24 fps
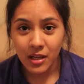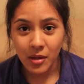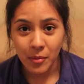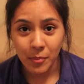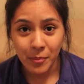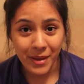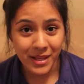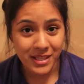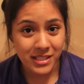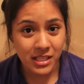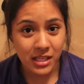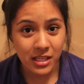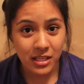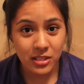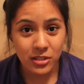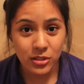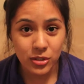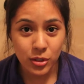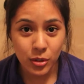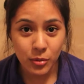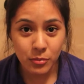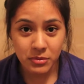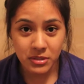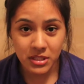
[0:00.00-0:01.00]
Mexican
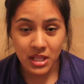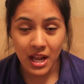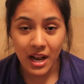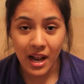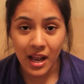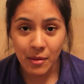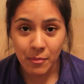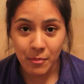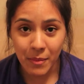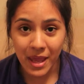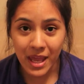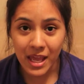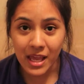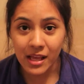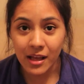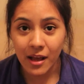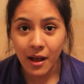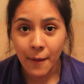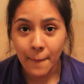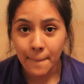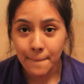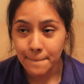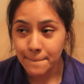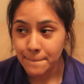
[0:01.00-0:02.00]
soups that I make.
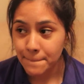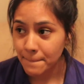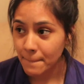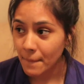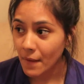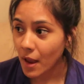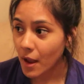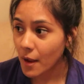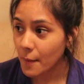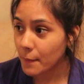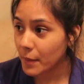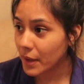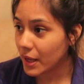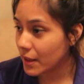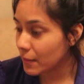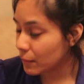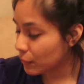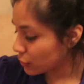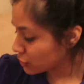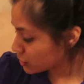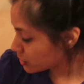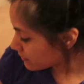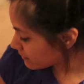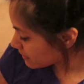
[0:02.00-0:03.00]
But
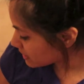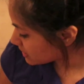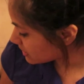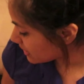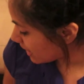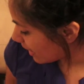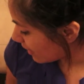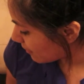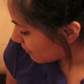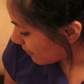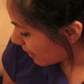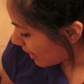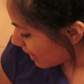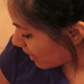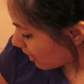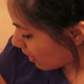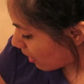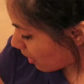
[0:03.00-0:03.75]
most of the time I